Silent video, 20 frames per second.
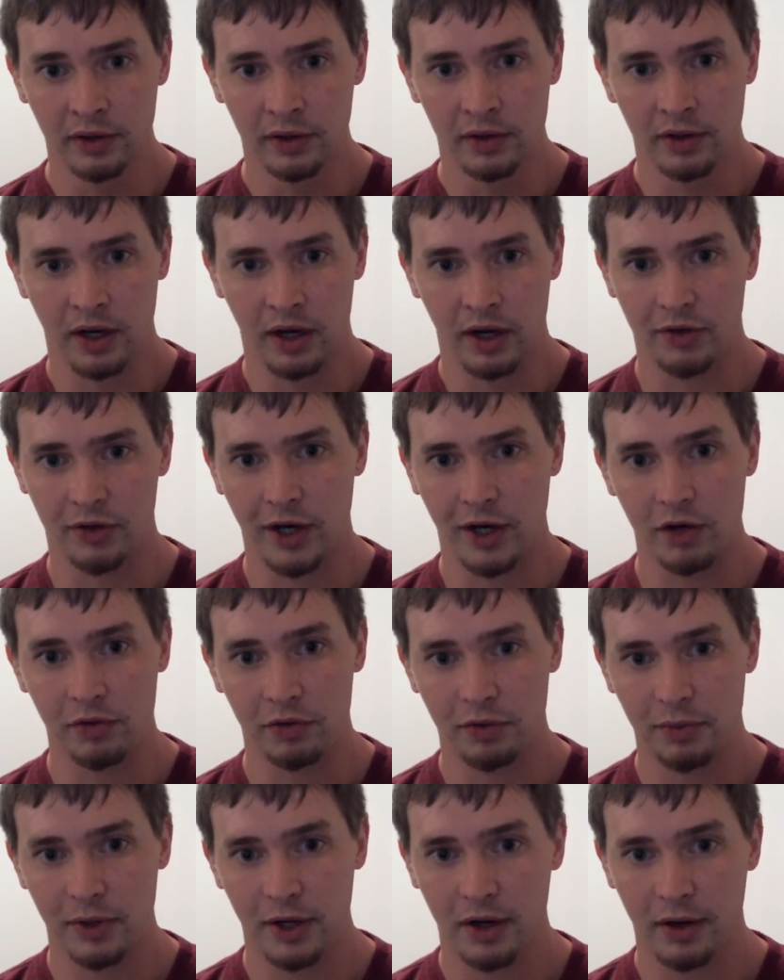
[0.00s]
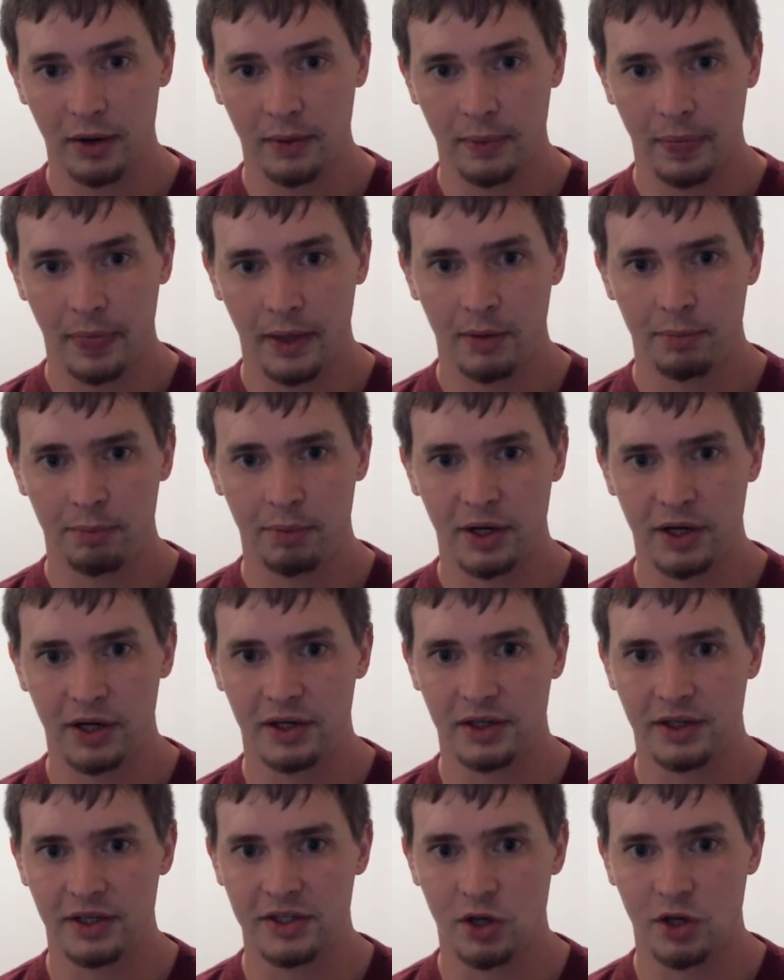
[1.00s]
on the ground from there.
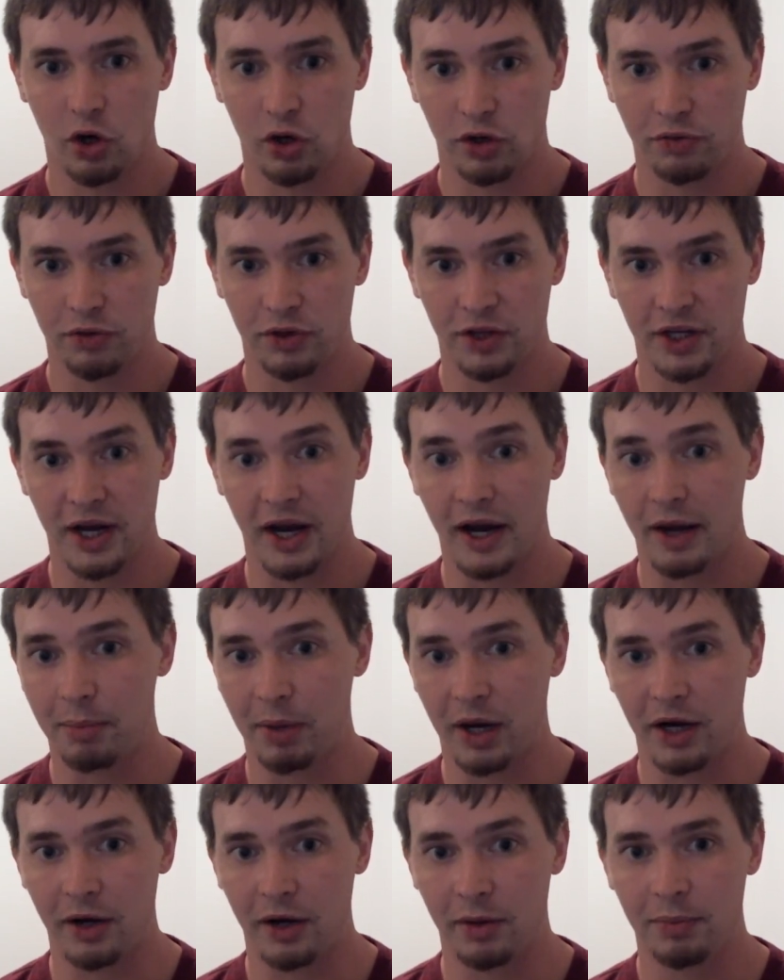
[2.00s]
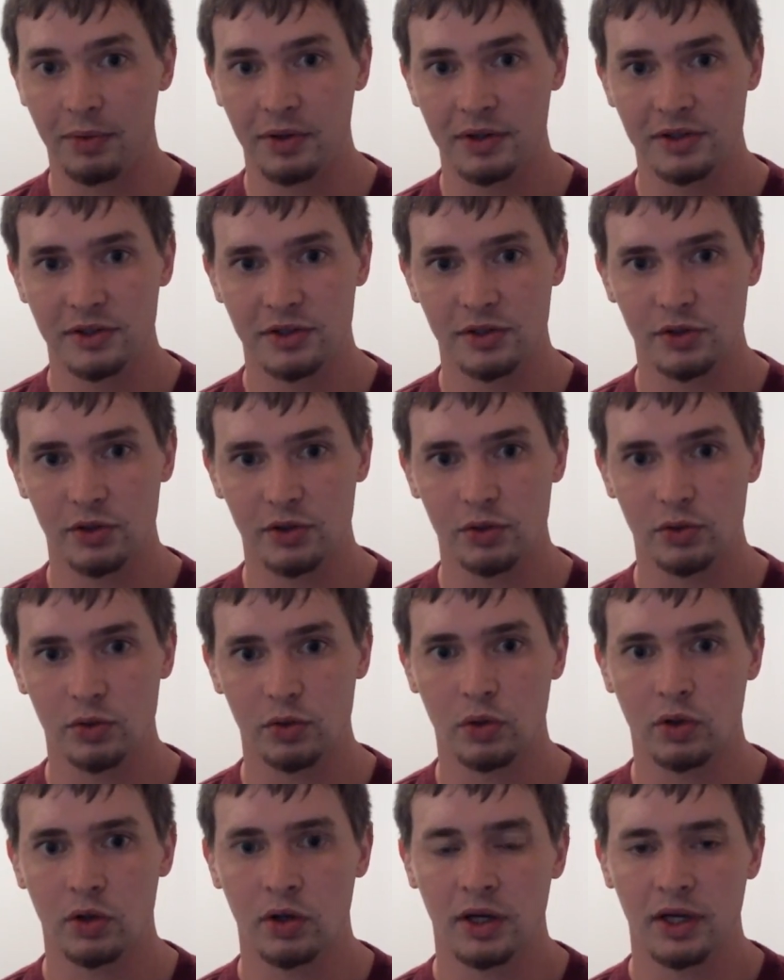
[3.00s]
But it's harder for the guy on bottom
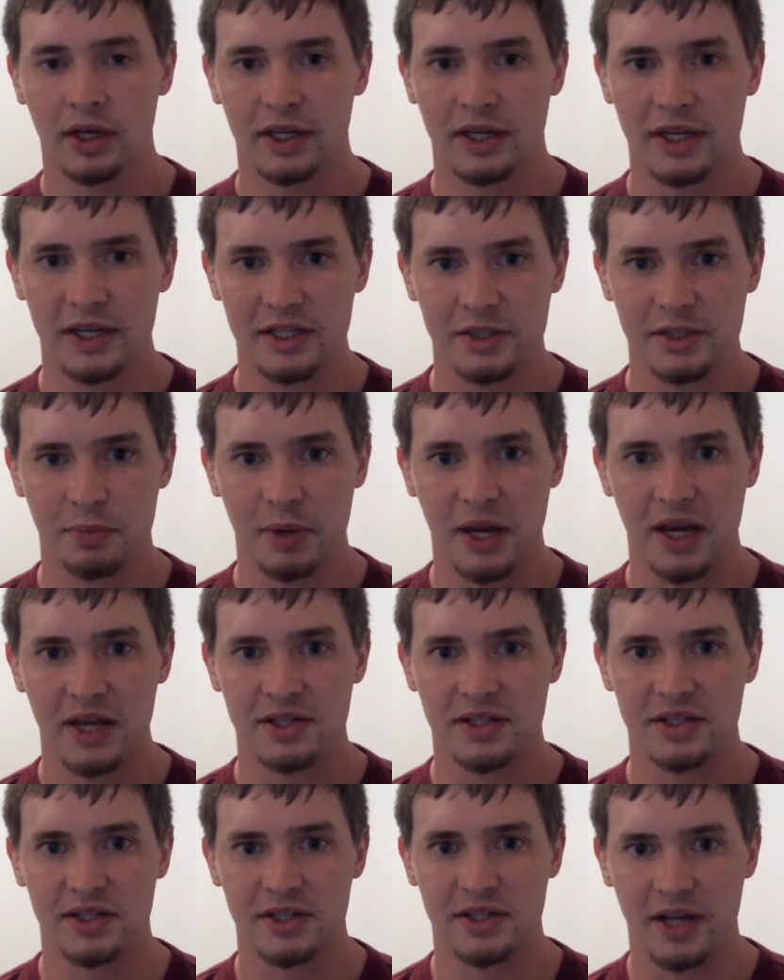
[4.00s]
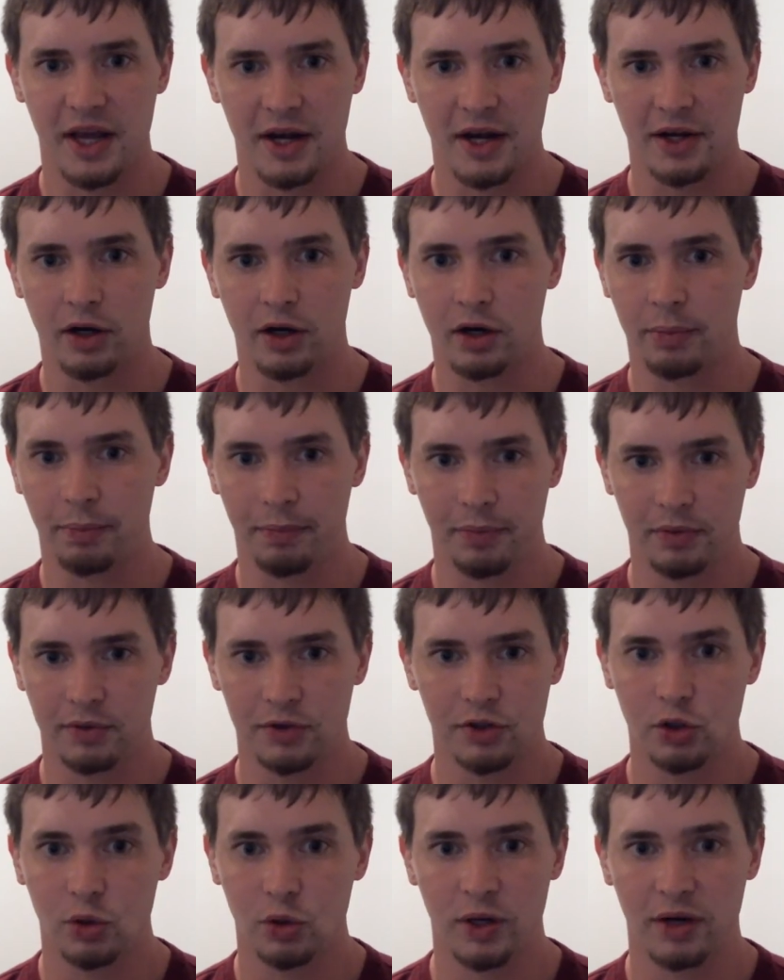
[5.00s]
to get space and stand up
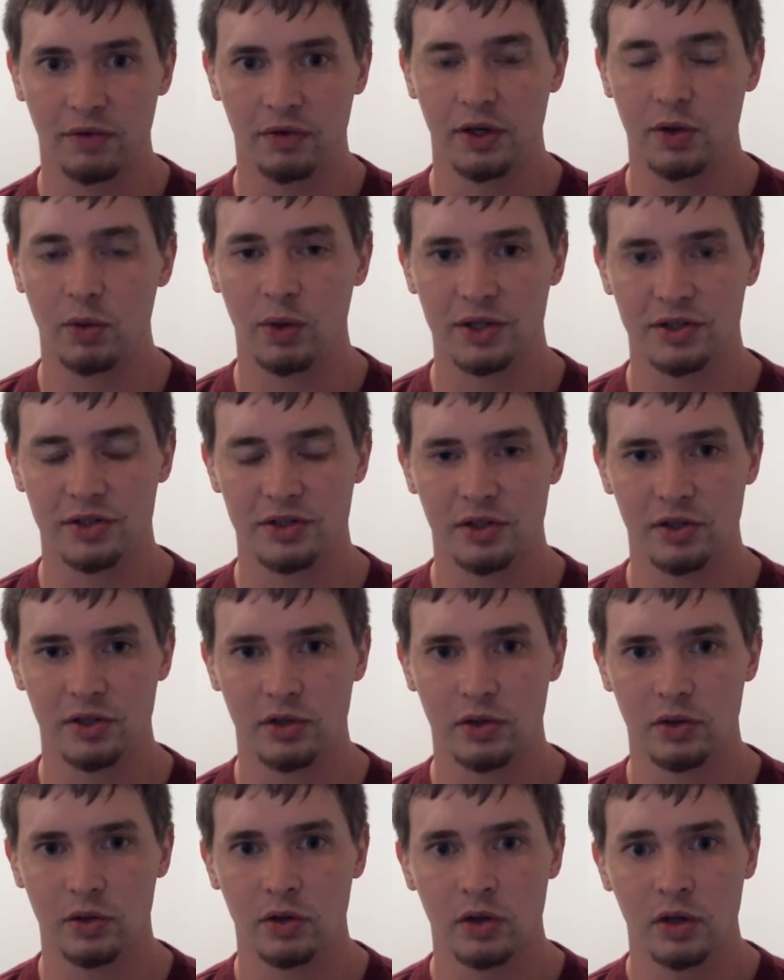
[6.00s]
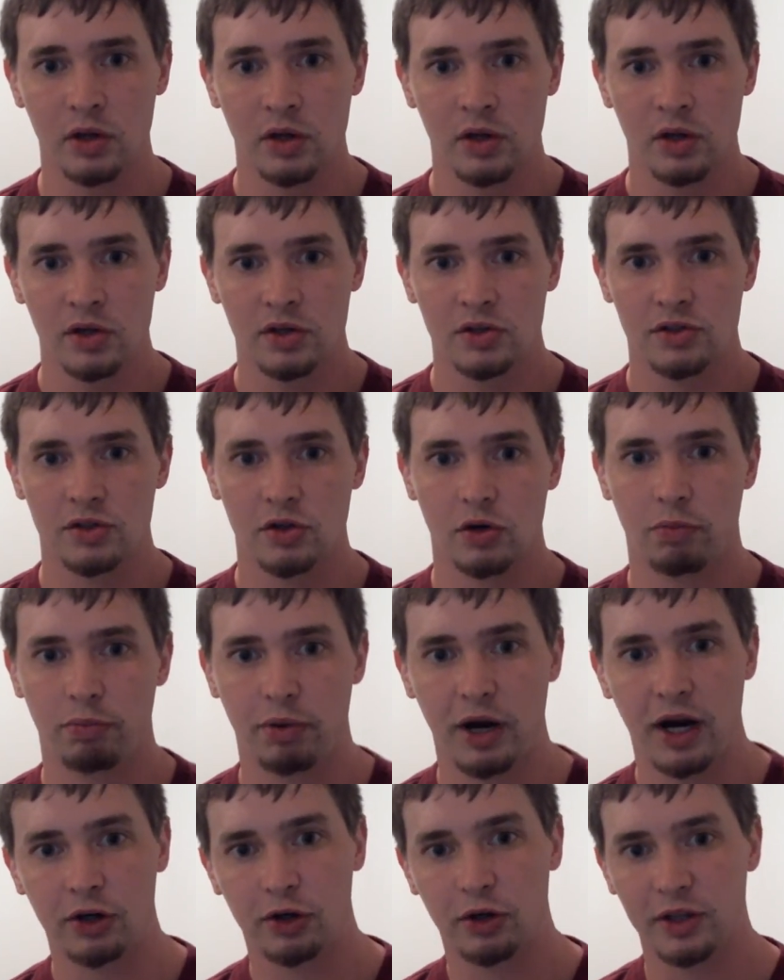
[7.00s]
and do whatever he wants to do. So
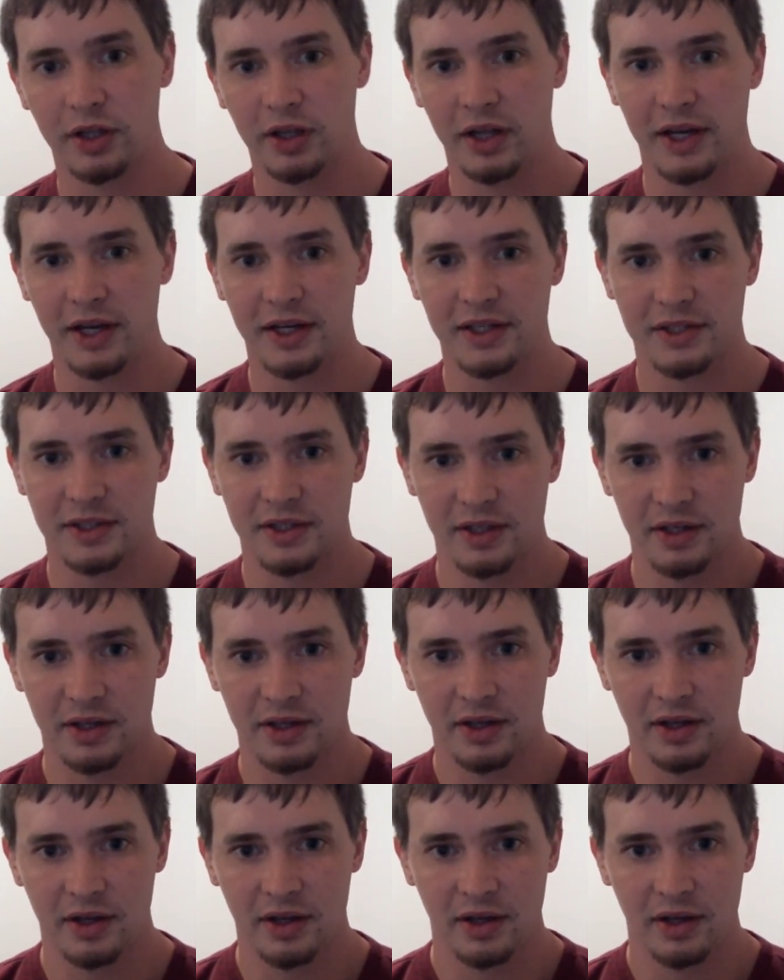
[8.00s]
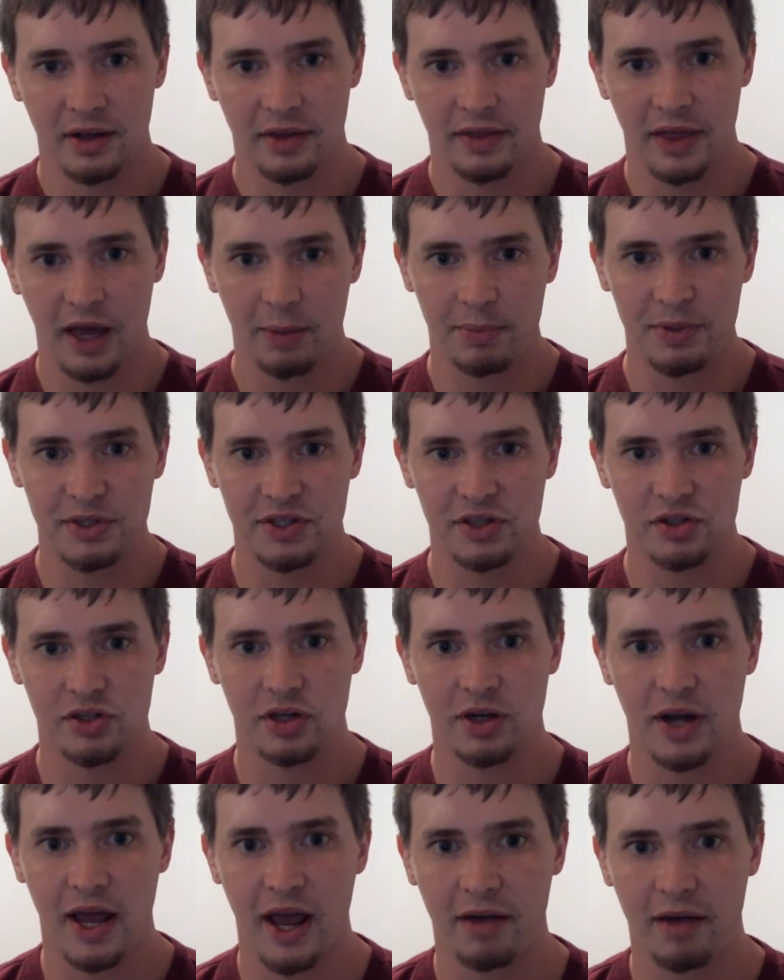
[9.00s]
Brock really likes that
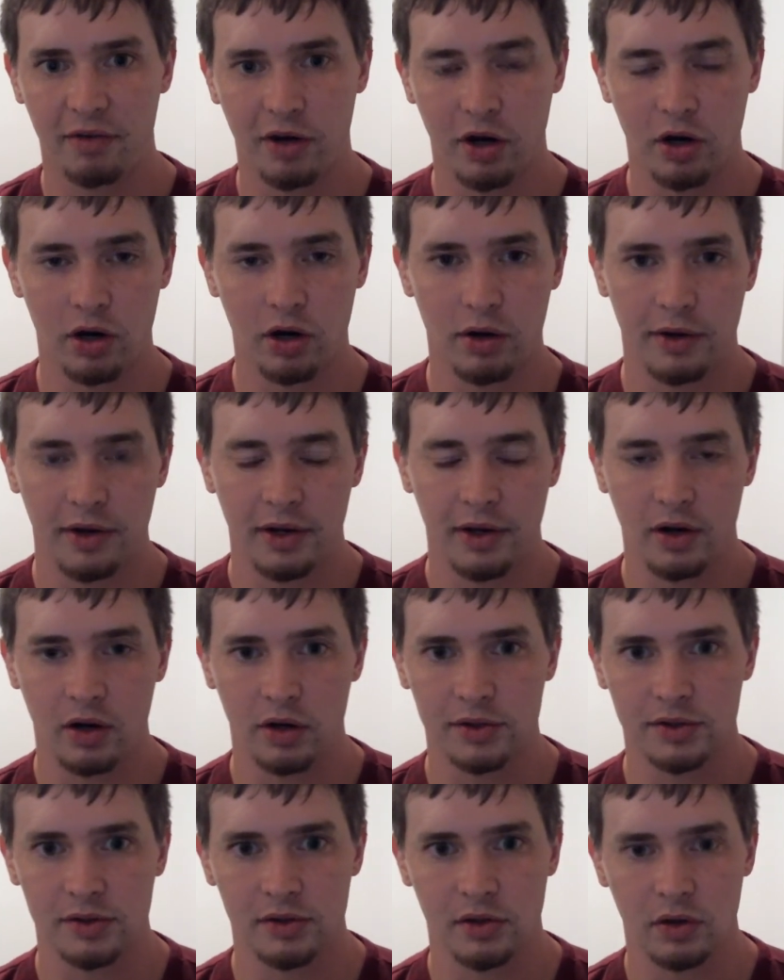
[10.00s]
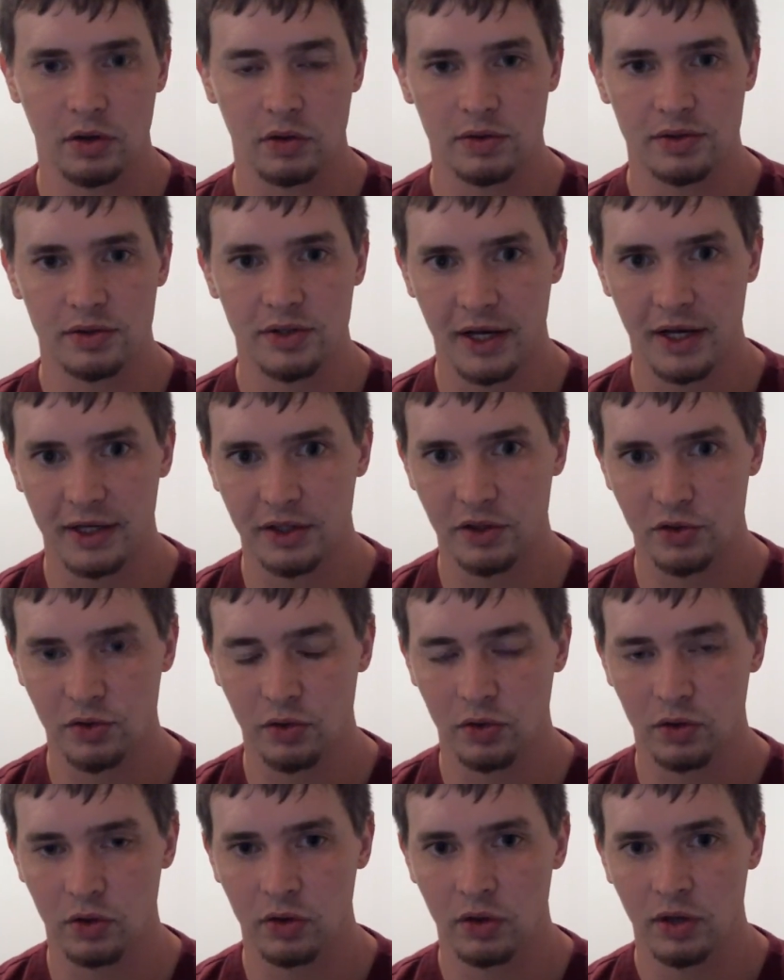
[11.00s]
position, half guard, and also side
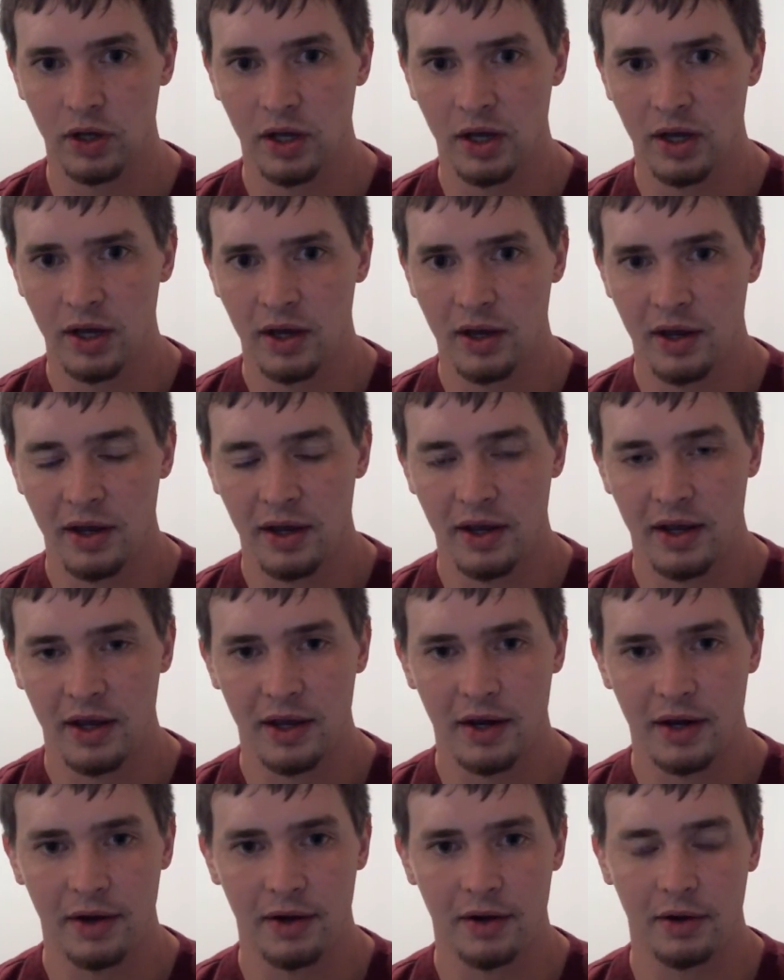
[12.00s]
control. And